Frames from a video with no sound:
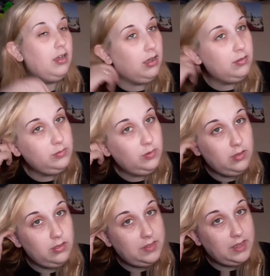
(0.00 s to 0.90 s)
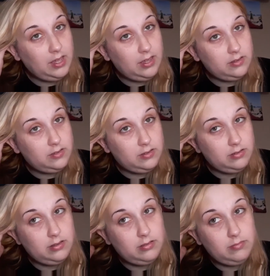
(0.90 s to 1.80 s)
Um, the only thing is
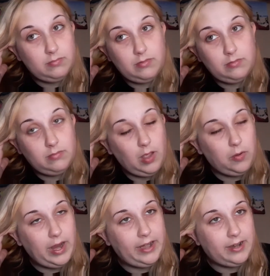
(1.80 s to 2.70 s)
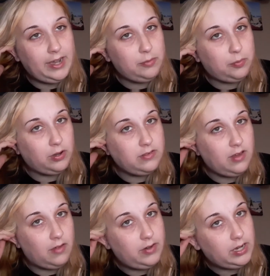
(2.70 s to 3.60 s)
O'Hare Airport's
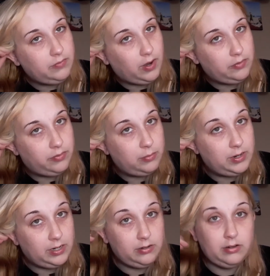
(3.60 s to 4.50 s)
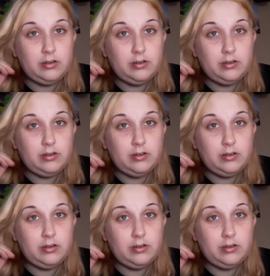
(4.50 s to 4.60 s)
not very far from here.